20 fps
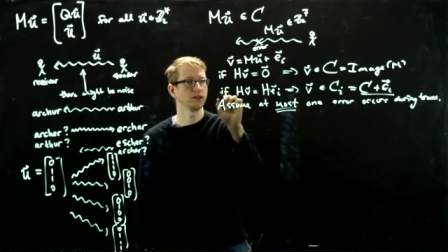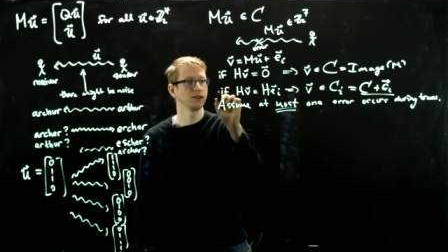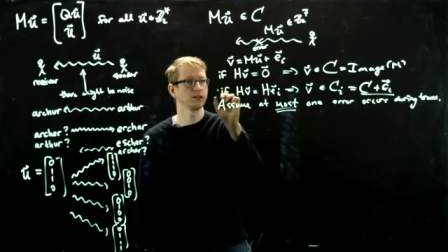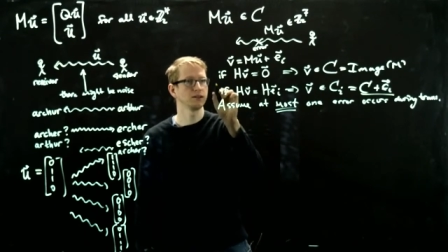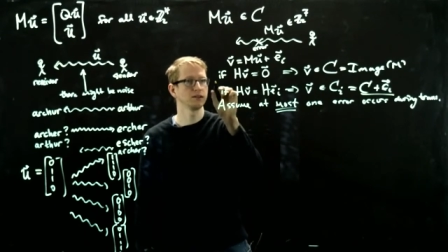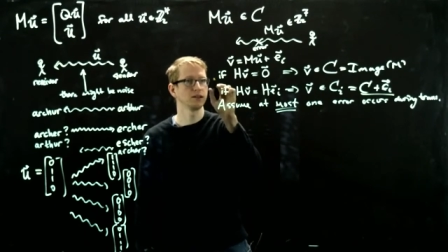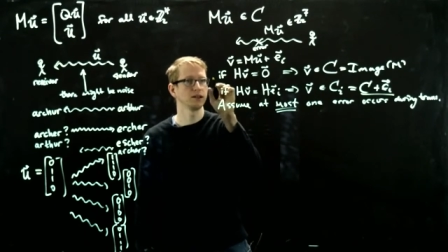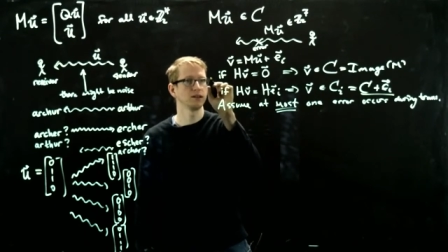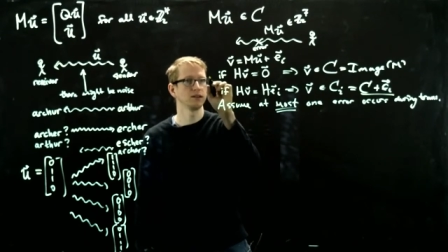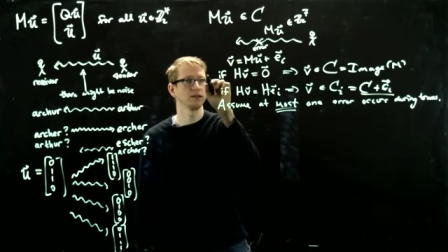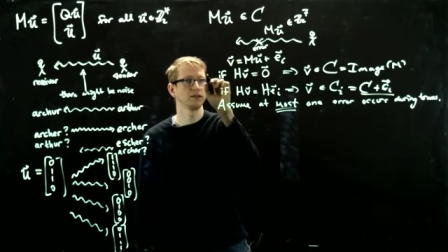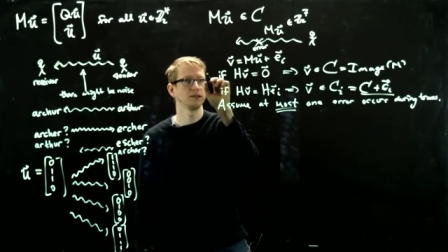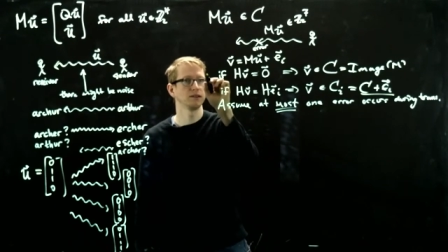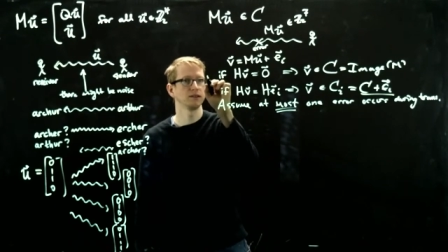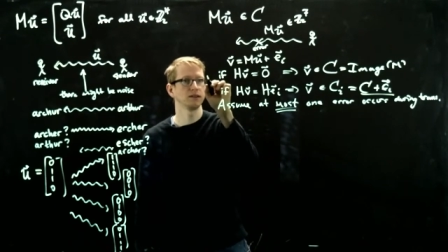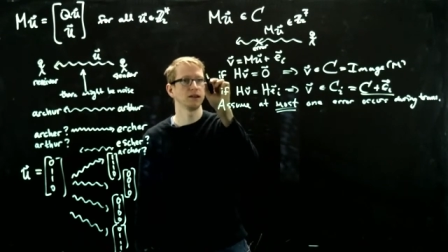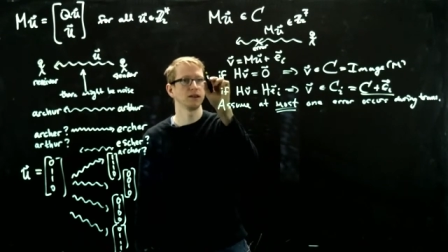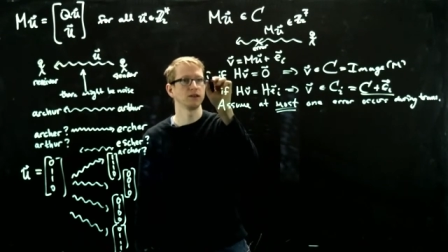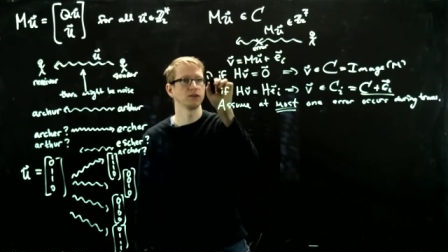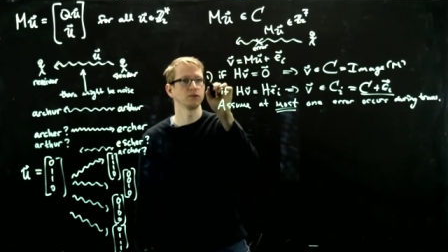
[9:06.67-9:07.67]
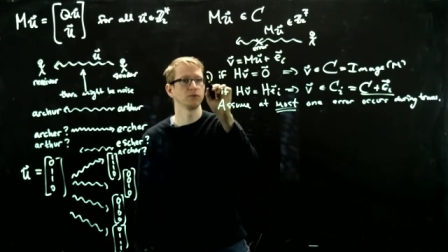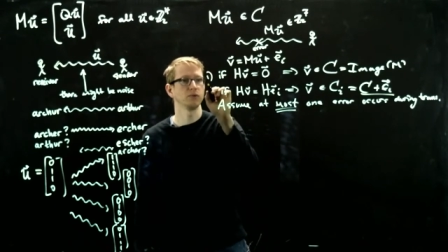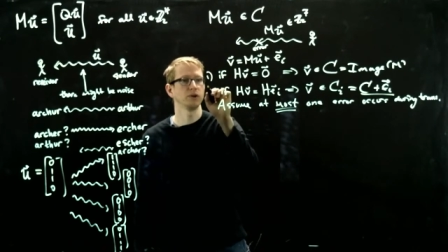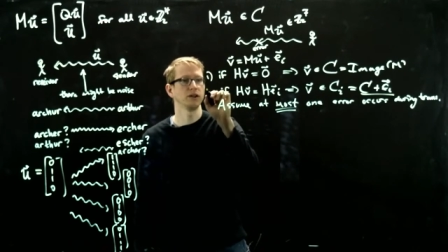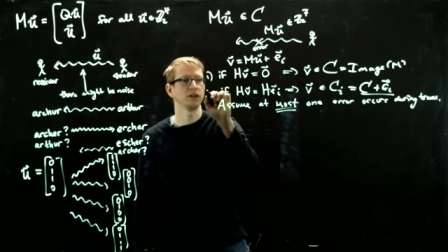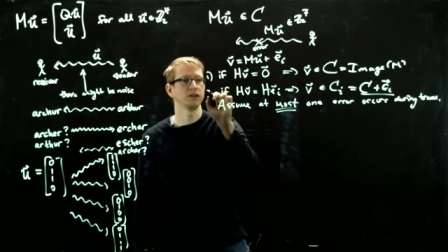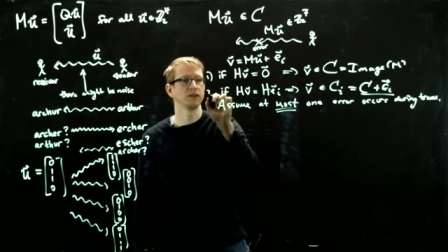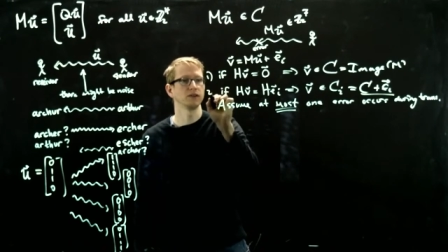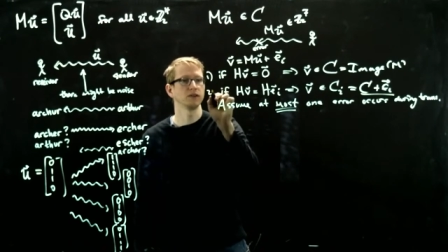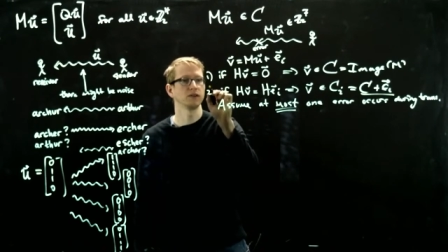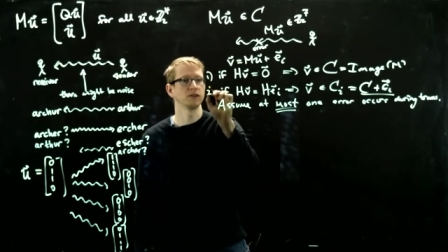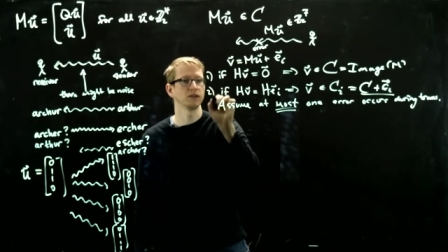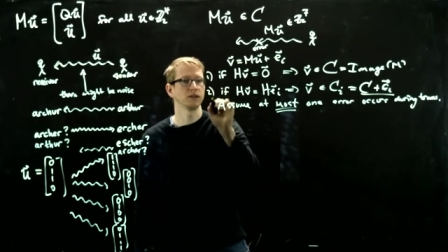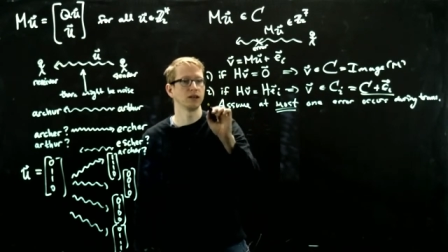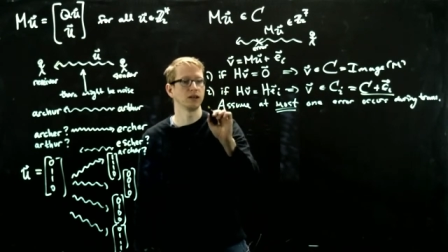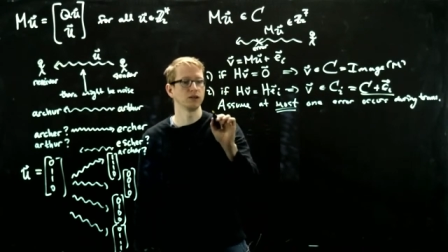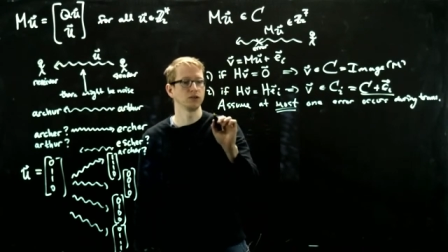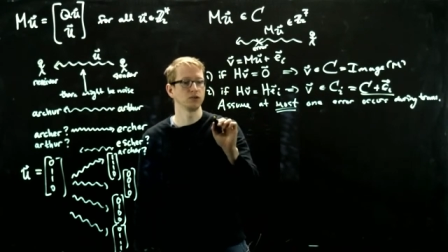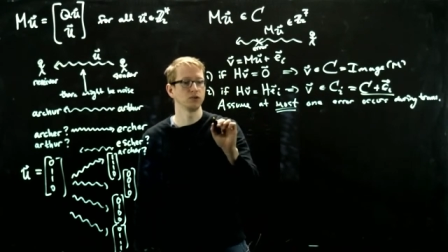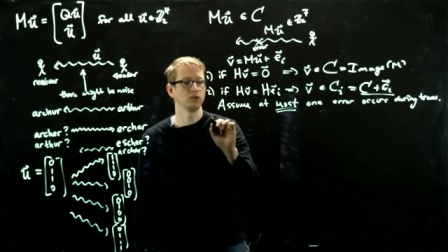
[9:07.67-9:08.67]
let's say, this is case 1 and this is
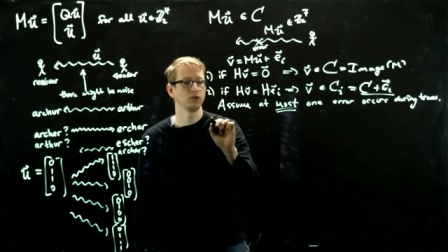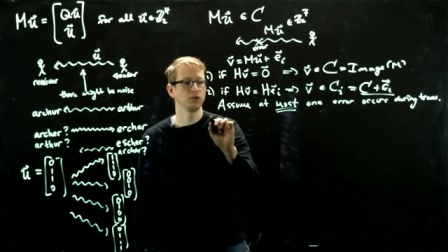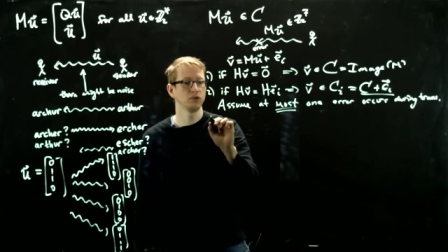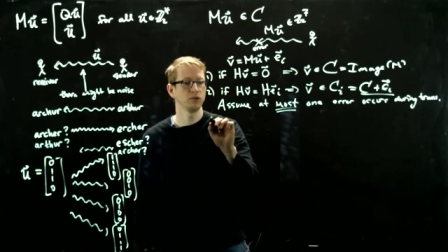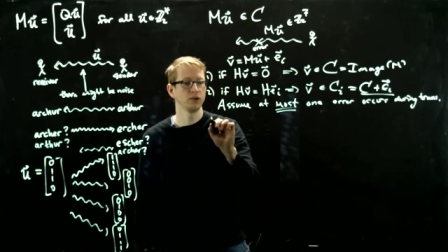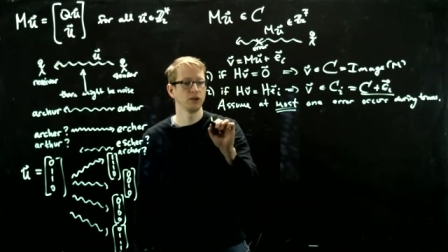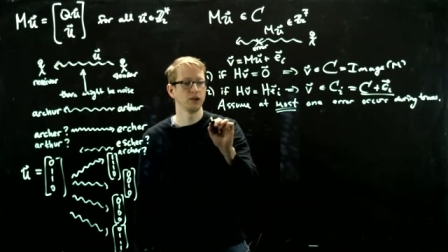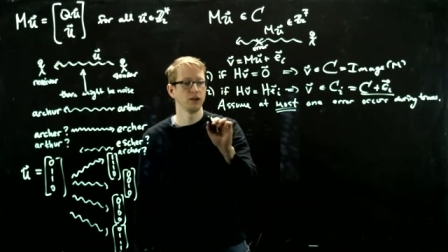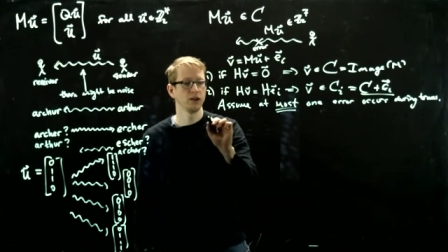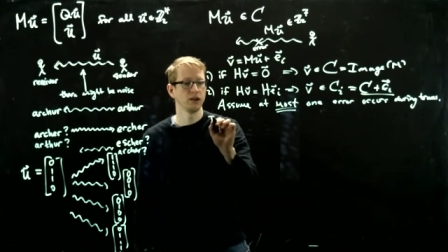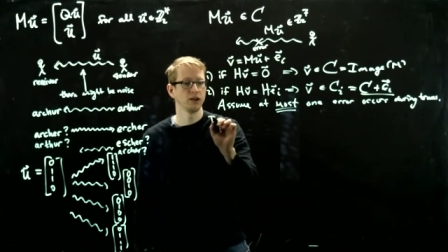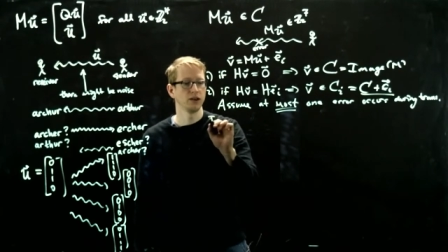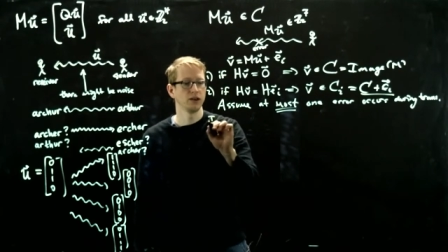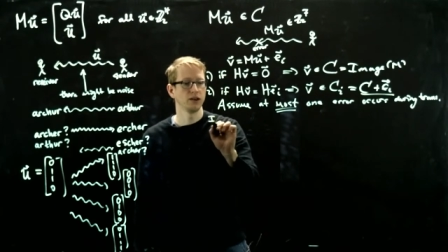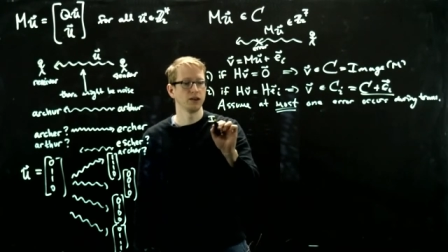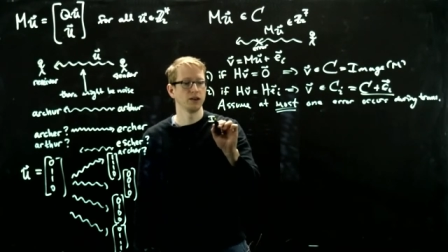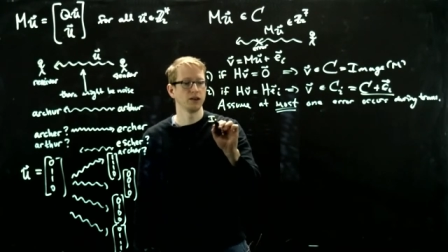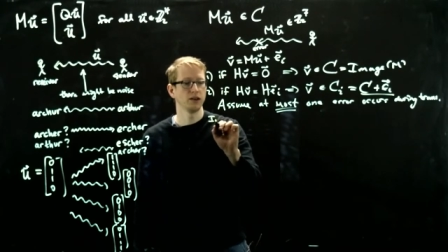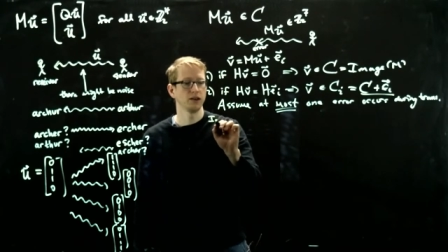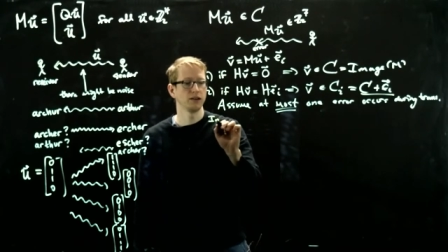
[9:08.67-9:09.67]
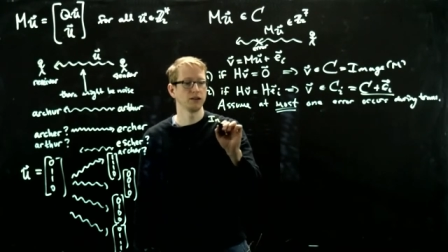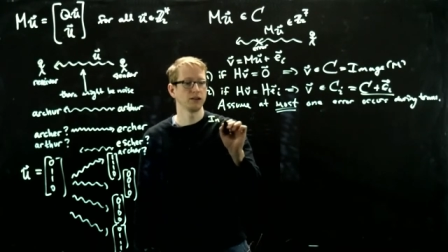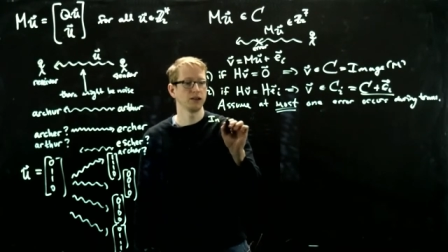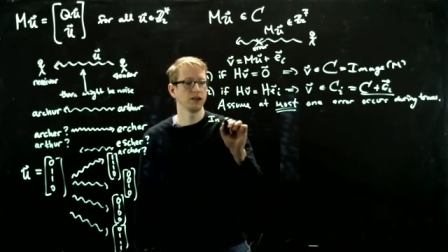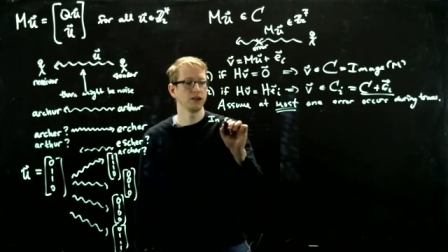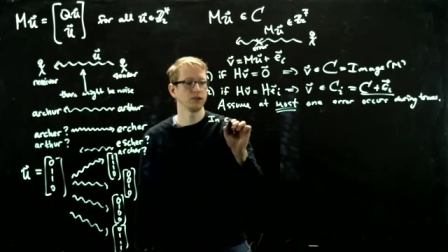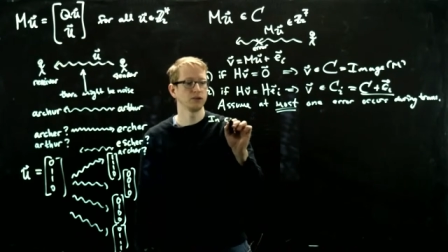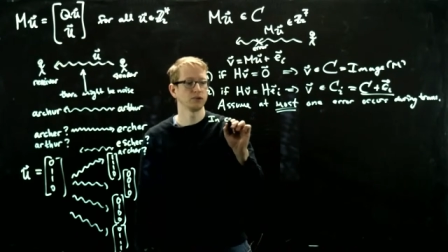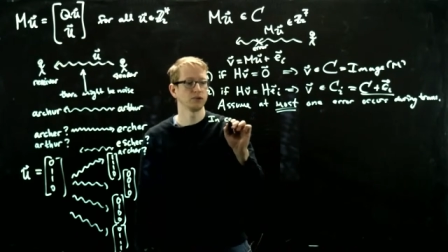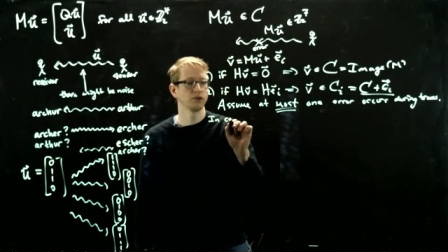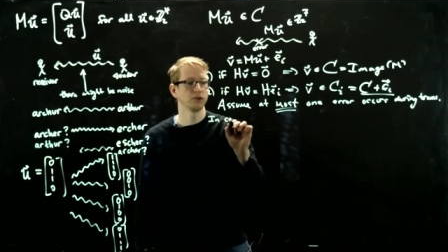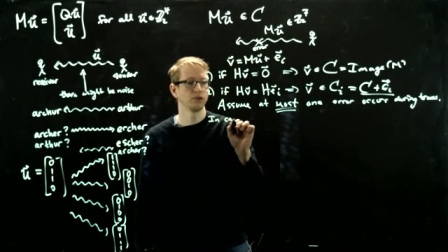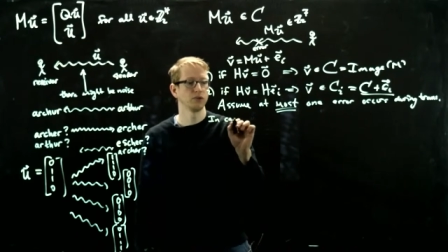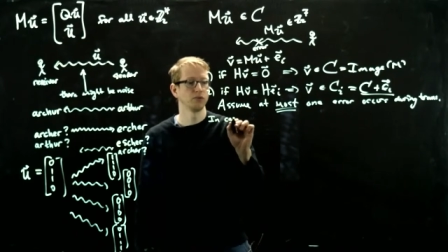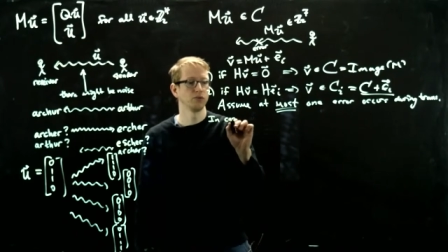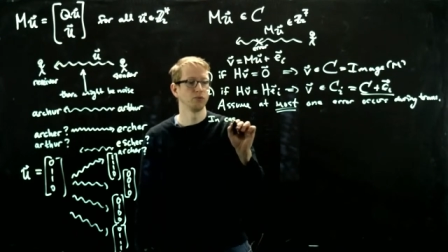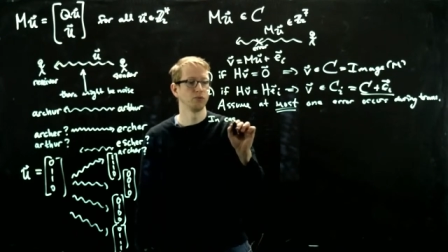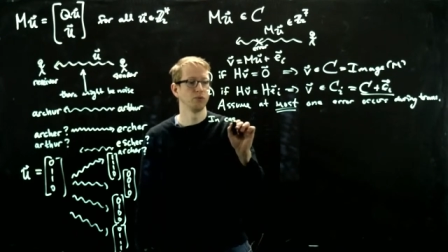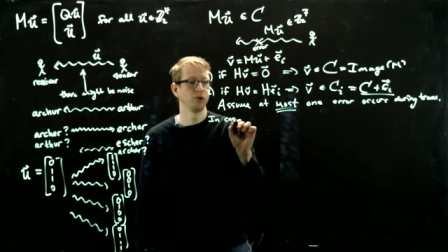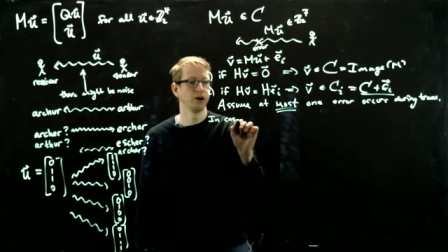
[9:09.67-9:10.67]
case 2, in case
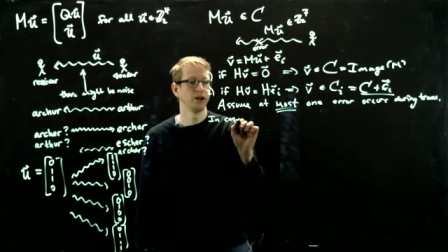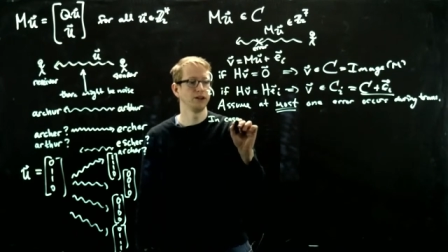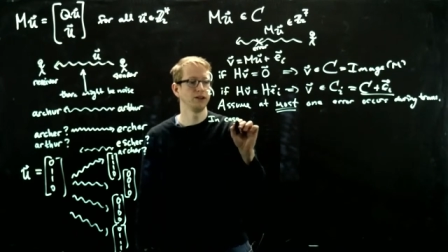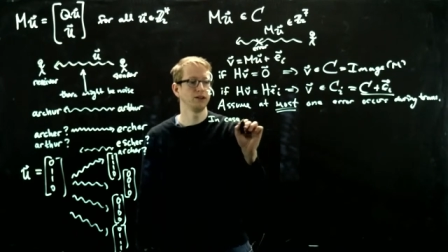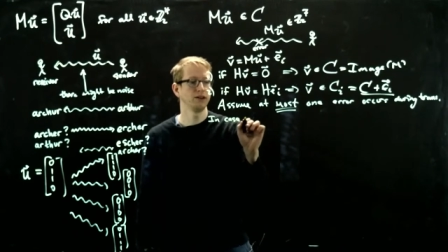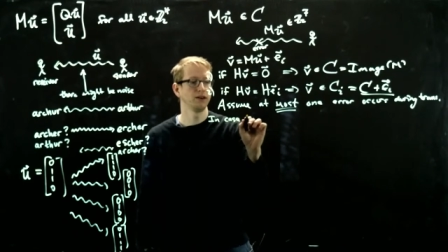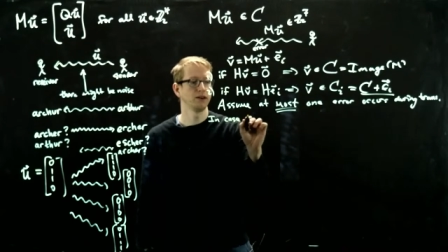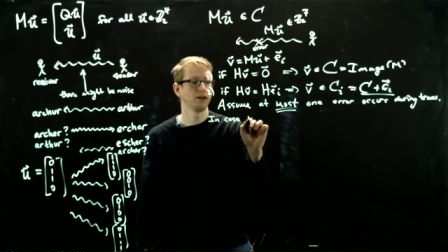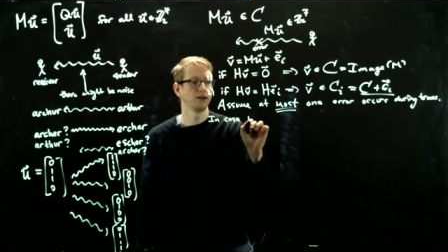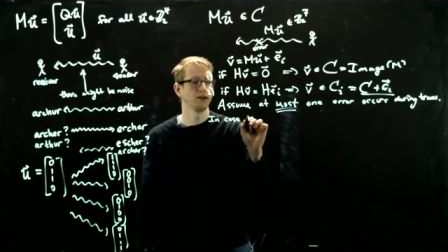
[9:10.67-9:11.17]
1,